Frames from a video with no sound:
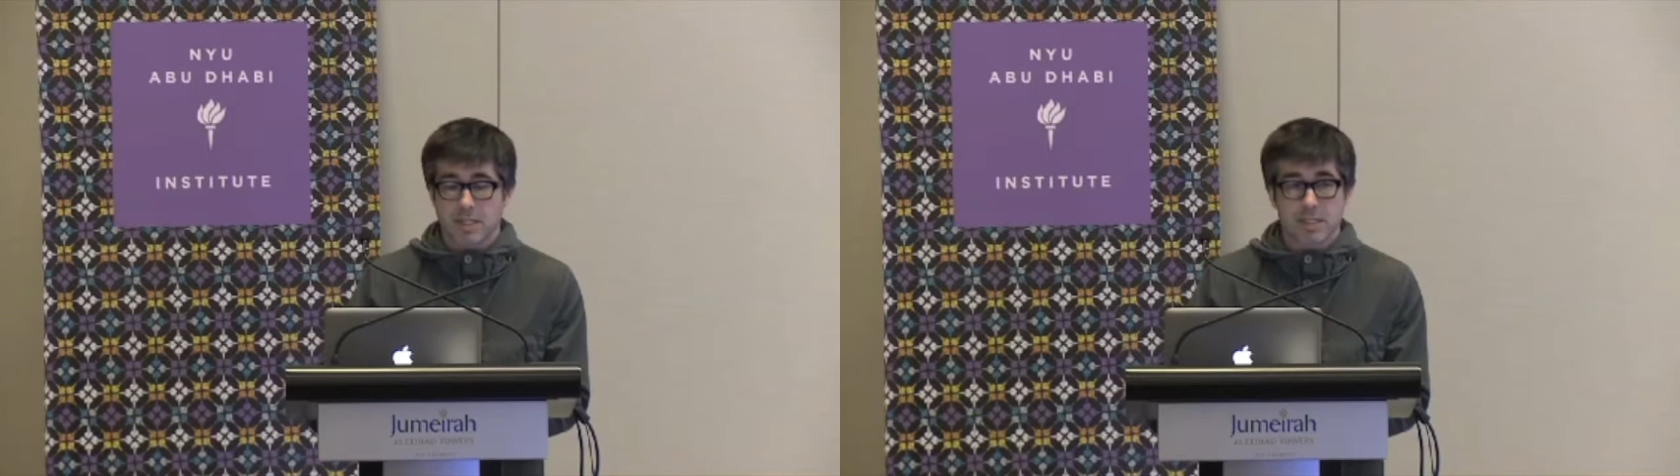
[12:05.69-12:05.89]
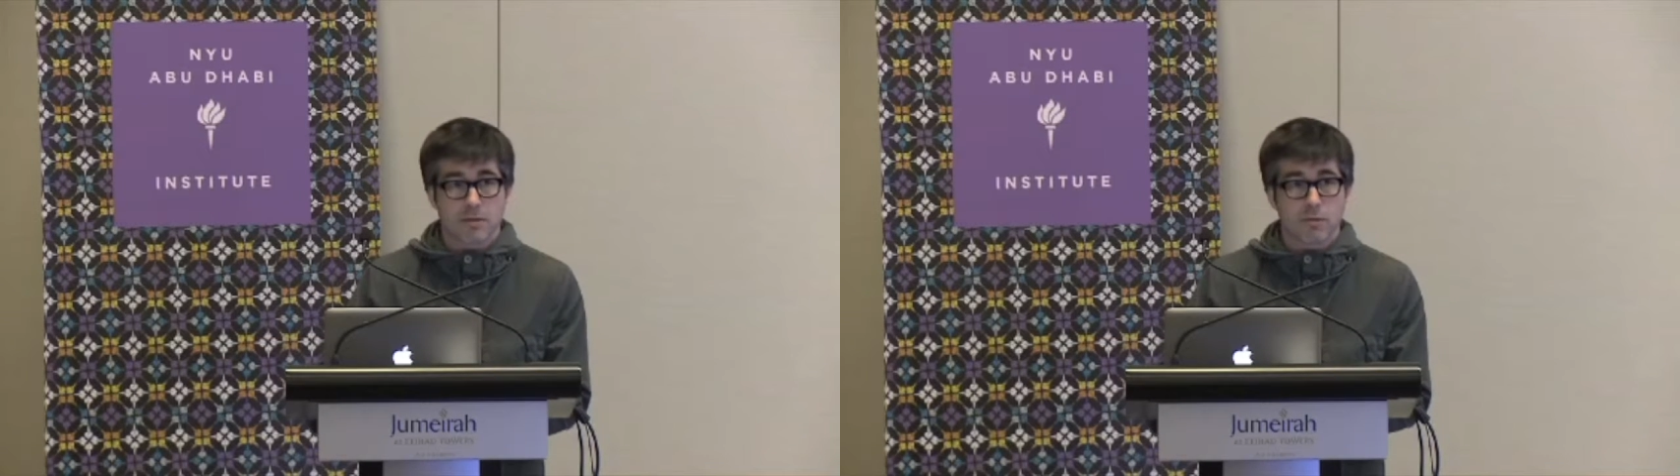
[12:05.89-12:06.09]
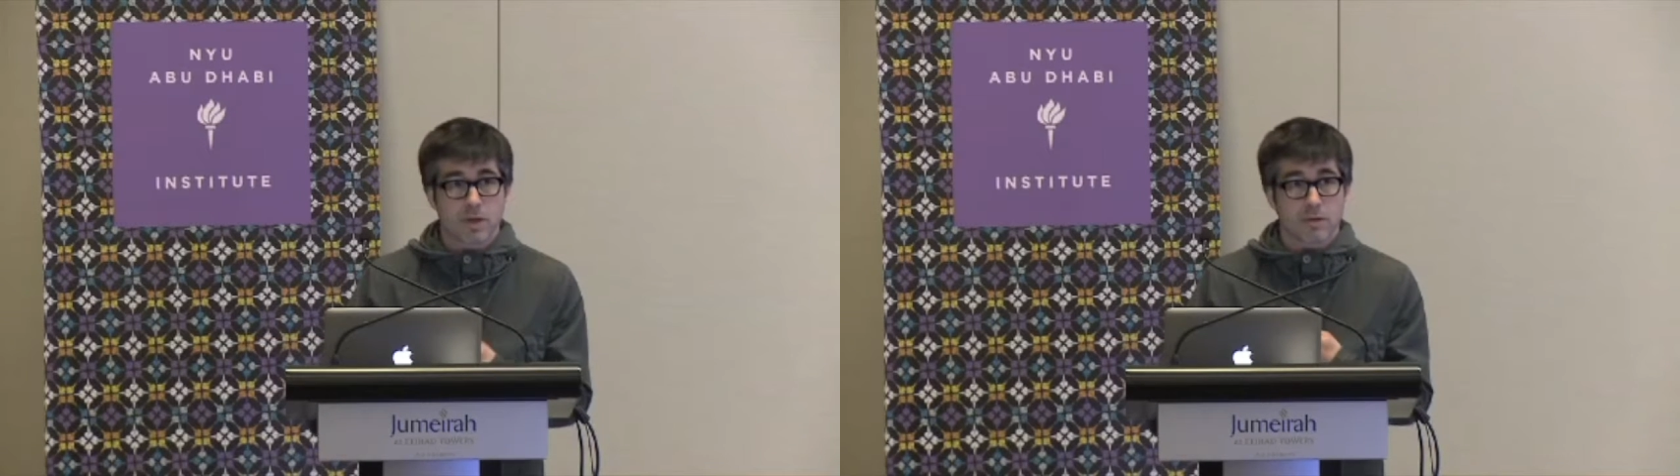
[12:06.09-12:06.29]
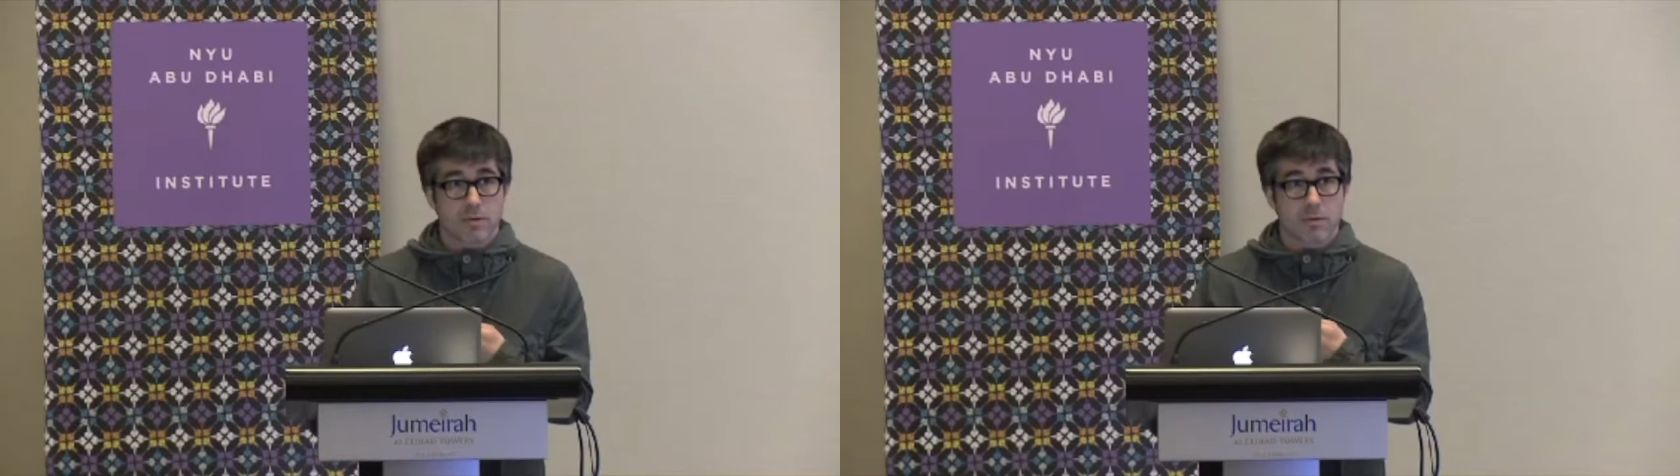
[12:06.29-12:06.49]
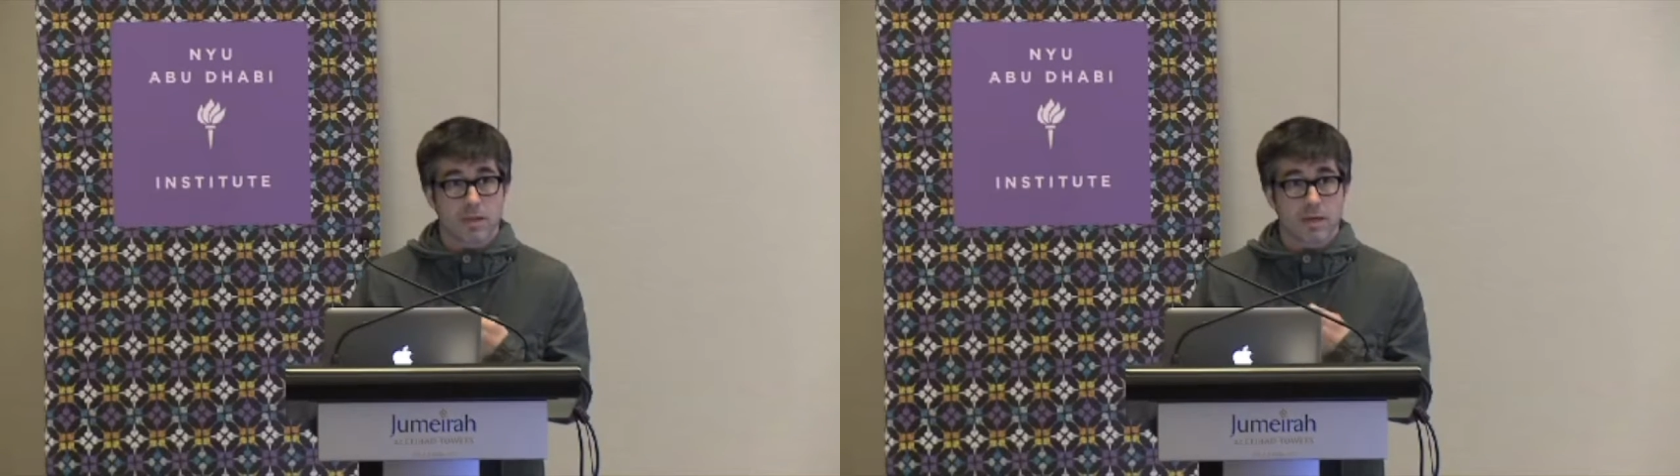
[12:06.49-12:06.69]
idea of
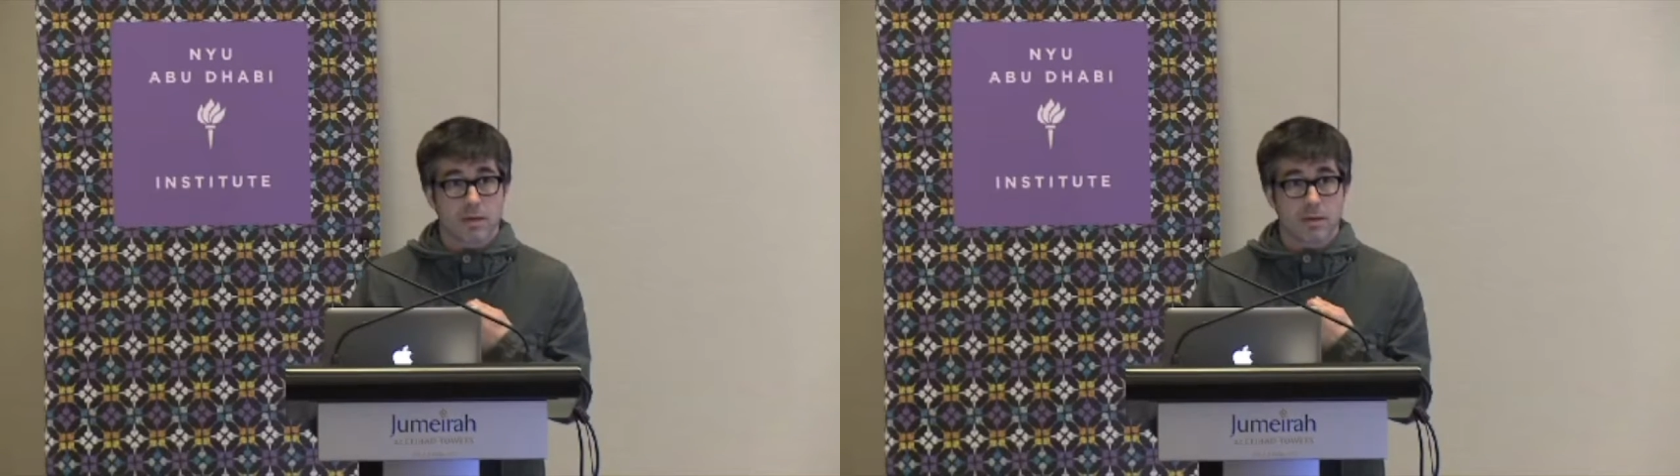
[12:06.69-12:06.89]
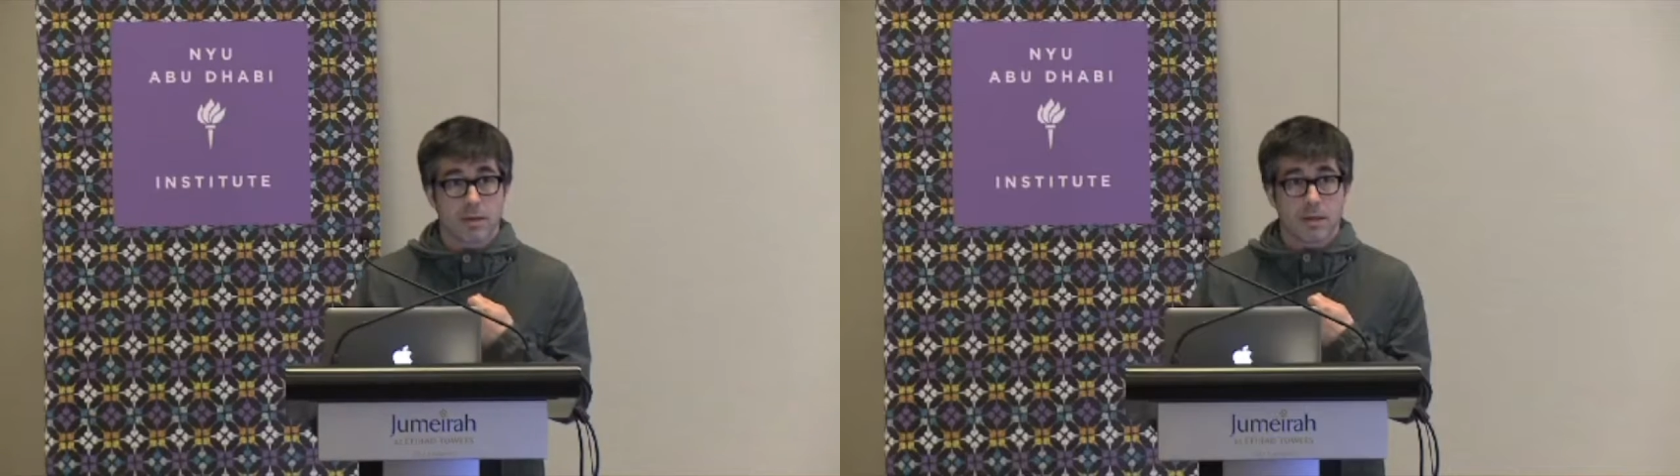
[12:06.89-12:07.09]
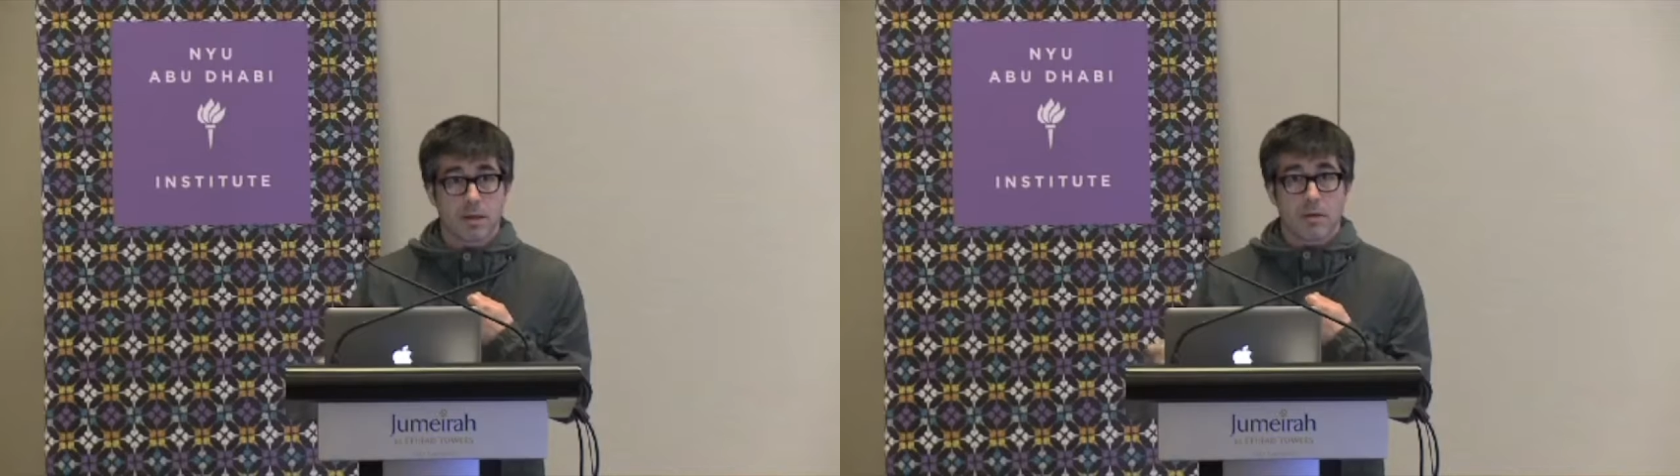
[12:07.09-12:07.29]
whether they are